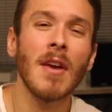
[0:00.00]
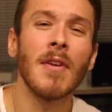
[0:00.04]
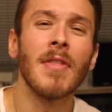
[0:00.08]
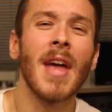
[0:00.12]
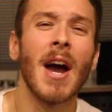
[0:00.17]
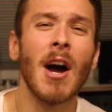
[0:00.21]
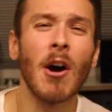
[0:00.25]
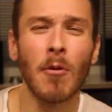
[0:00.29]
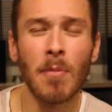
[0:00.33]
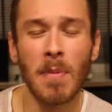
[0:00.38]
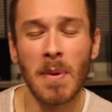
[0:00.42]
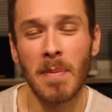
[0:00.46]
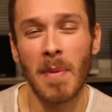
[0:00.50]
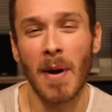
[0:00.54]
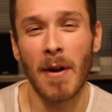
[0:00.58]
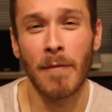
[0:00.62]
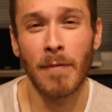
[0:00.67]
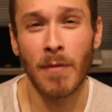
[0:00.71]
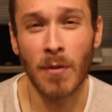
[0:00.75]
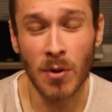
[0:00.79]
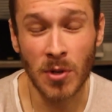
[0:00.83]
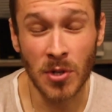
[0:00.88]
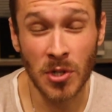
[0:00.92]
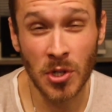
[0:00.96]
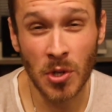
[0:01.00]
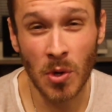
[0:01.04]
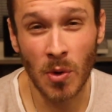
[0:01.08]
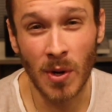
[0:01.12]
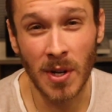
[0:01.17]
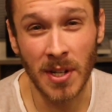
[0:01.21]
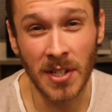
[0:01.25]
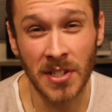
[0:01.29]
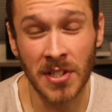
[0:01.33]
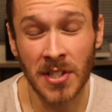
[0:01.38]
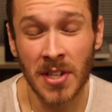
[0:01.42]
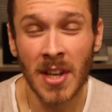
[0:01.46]
that would be my first
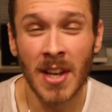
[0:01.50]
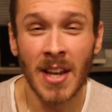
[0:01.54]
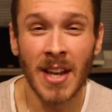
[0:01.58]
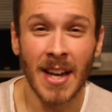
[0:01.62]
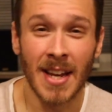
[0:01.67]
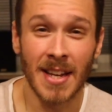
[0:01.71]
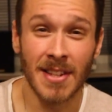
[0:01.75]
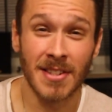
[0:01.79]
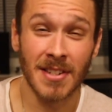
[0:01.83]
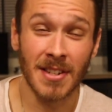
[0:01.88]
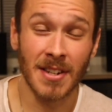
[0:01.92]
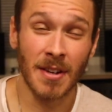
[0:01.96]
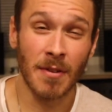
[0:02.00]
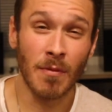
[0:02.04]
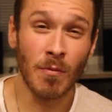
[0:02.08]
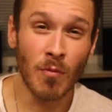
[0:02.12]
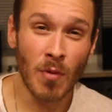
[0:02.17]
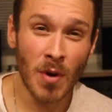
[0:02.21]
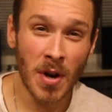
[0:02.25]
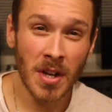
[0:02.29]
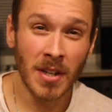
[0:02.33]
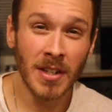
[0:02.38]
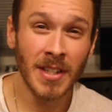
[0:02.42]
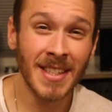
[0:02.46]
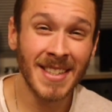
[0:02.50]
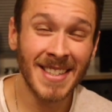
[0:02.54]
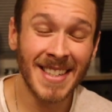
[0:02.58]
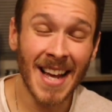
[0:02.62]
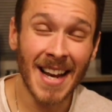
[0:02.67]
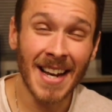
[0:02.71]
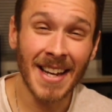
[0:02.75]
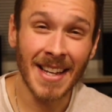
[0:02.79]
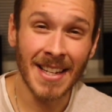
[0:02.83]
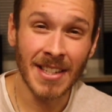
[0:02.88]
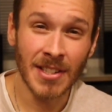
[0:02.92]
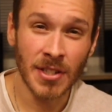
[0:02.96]
choice into really
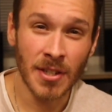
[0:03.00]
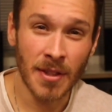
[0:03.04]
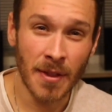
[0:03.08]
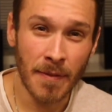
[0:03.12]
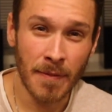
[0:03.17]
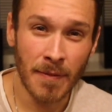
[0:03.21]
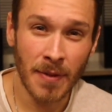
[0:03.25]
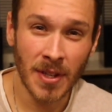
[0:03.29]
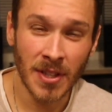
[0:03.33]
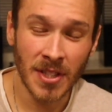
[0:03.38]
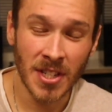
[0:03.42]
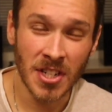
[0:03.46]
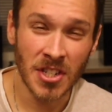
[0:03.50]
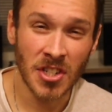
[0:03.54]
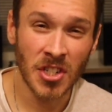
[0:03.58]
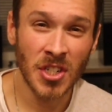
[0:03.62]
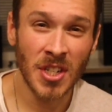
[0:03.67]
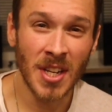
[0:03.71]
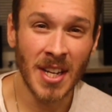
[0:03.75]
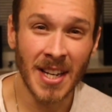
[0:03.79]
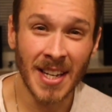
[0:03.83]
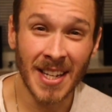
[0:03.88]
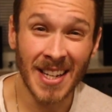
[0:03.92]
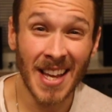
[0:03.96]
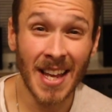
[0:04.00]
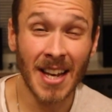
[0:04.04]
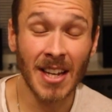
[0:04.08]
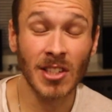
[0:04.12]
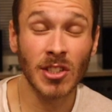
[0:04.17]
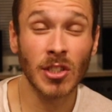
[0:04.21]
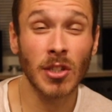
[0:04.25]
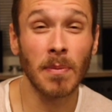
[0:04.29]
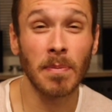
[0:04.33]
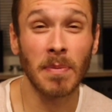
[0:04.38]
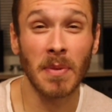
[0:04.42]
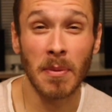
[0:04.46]
getting into the vintage scene and getting
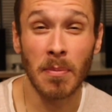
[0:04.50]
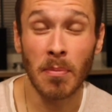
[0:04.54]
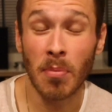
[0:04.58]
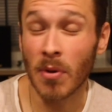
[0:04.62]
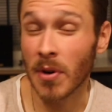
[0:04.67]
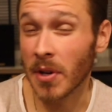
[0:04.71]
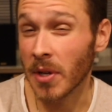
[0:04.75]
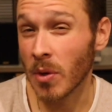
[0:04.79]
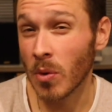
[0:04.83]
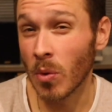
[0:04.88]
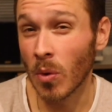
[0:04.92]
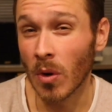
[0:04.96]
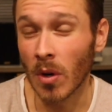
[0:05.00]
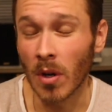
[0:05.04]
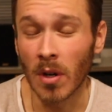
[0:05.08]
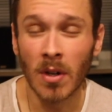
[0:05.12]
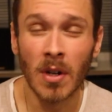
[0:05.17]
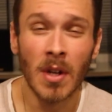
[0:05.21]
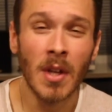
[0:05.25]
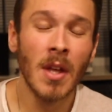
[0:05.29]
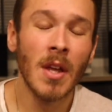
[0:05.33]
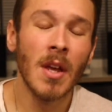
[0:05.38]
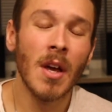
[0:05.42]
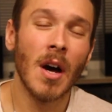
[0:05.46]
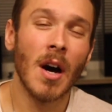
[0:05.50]
something pretty cool.